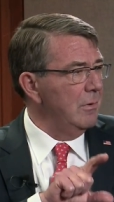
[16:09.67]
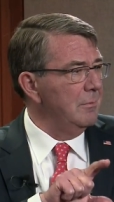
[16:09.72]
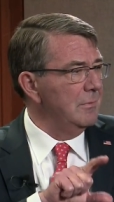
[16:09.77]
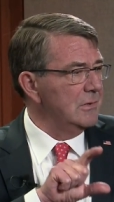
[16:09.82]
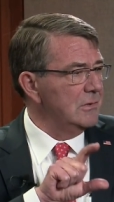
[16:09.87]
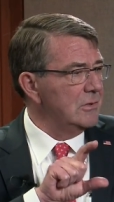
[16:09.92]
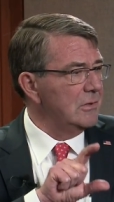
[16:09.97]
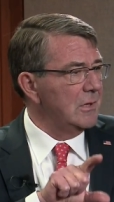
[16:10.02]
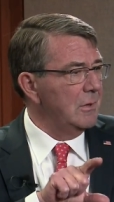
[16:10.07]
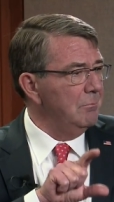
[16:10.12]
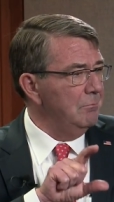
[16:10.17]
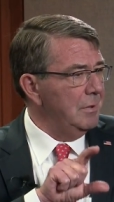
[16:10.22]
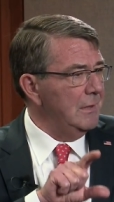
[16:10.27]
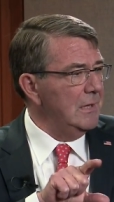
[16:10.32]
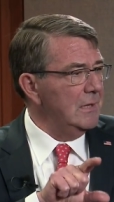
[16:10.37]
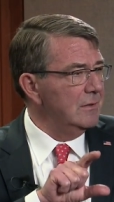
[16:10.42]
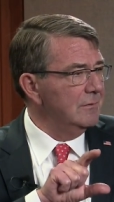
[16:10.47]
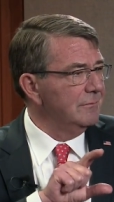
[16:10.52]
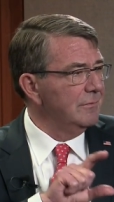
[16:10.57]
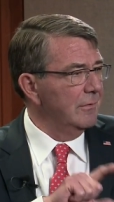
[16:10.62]
women to
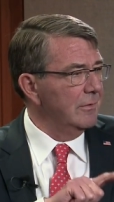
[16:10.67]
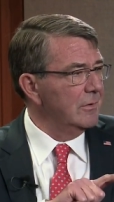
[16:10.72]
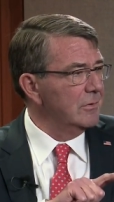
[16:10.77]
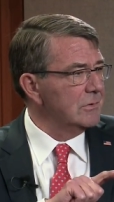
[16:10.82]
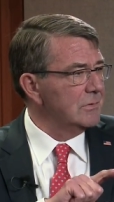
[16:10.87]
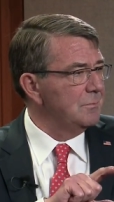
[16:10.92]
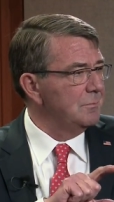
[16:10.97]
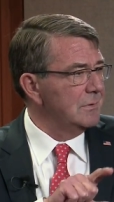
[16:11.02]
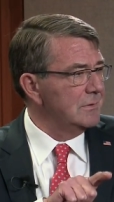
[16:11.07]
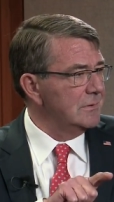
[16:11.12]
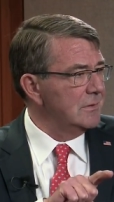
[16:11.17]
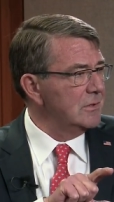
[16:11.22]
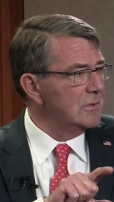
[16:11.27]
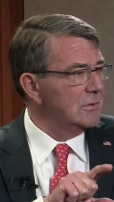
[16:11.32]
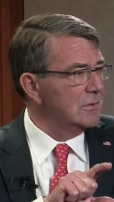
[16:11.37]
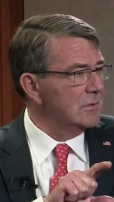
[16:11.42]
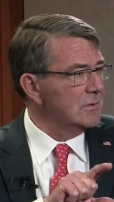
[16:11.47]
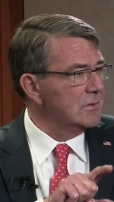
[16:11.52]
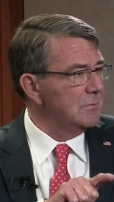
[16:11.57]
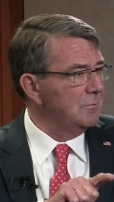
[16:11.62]
compete for those
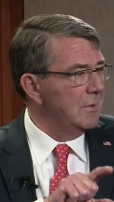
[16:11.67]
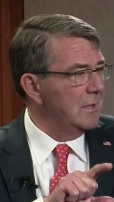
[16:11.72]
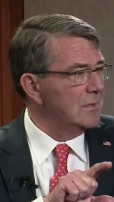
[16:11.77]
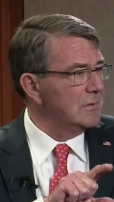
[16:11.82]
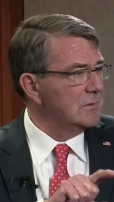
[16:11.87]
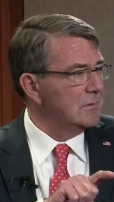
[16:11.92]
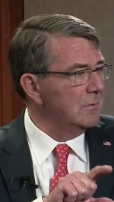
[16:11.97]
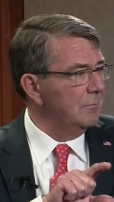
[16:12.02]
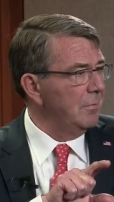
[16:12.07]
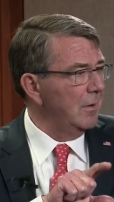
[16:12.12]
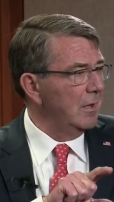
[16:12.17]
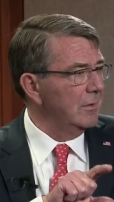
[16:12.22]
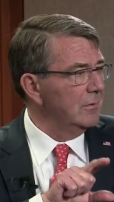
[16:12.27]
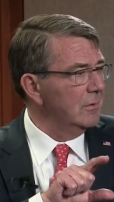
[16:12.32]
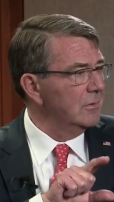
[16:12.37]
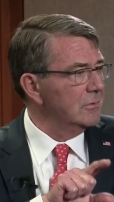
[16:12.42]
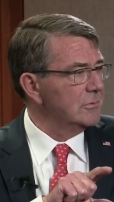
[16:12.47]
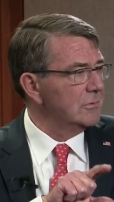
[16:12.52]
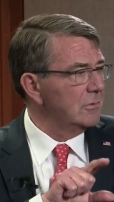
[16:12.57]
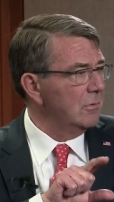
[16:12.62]
positions based
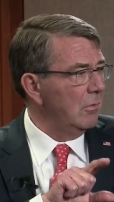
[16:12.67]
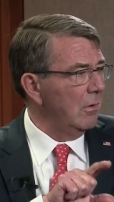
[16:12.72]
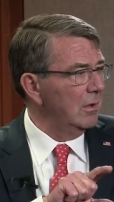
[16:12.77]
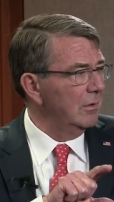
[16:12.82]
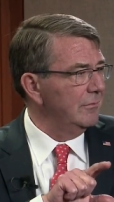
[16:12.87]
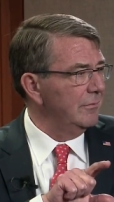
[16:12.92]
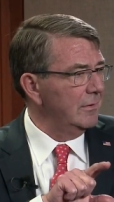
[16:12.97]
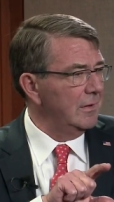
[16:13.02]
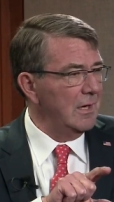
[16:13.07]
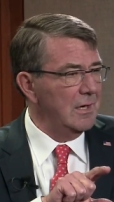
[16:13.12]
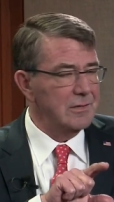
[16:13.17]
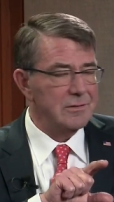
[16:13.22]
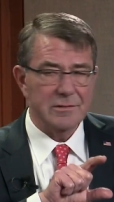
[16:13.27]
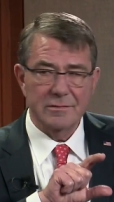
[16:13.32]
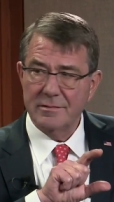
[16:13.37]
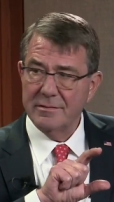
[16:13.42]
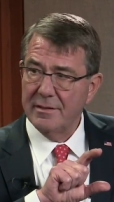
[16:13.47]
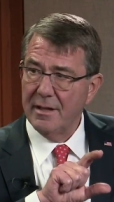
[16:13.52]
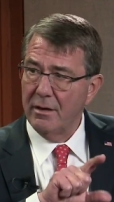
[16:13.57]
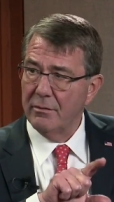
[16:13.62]
upon those
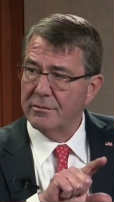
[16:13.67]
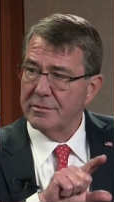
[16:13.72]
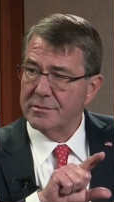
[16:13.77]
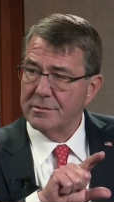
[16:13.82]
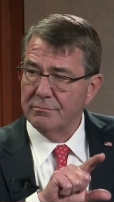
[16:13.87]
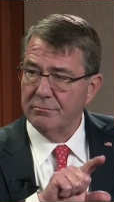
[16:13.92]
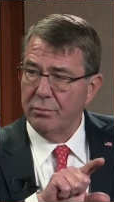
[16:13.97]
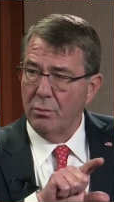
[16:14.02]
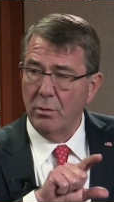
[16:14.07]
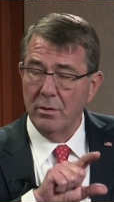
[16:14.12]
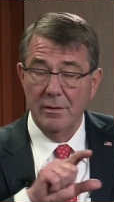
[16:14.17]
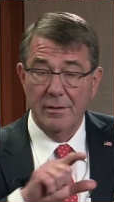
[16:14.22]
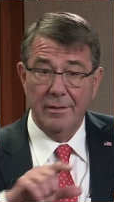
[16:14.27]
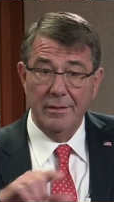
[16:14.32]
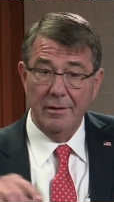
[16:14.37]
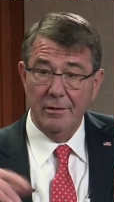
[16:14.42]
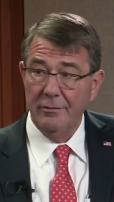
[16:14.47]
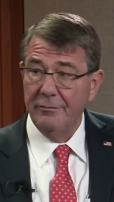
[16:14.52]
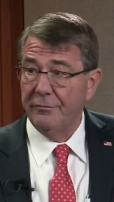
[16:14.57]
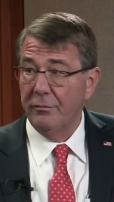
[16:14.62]
qualifications. That was
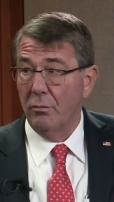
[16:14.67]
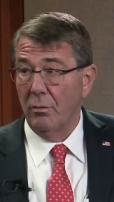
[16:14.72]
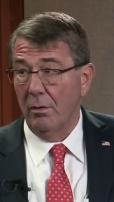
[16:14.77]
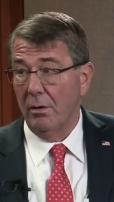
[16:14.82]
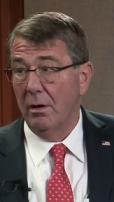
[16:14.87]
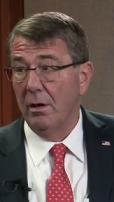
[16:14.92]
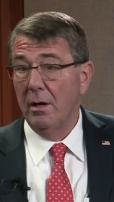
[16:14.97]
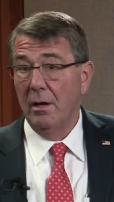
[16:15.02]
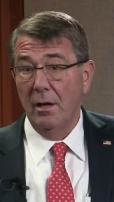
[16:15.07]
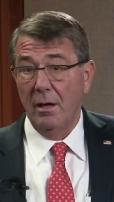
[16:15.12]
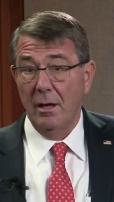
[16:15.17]
important. Therefore,